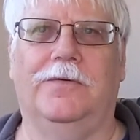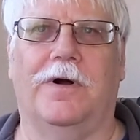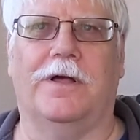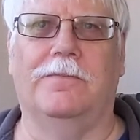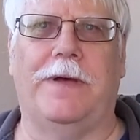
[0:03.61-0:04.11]

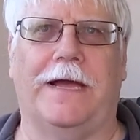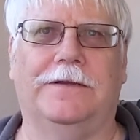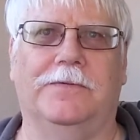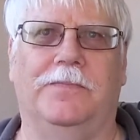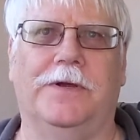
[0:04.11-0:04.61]
Welcome back
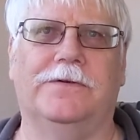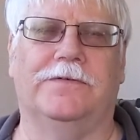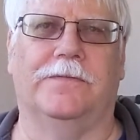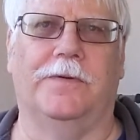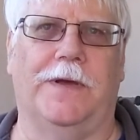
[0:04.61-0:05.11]
to Beers
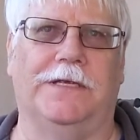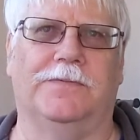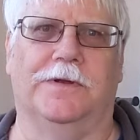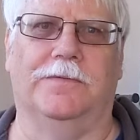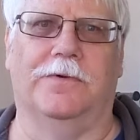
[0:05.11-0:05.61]
from the
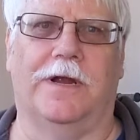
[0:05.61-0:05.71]
Basement,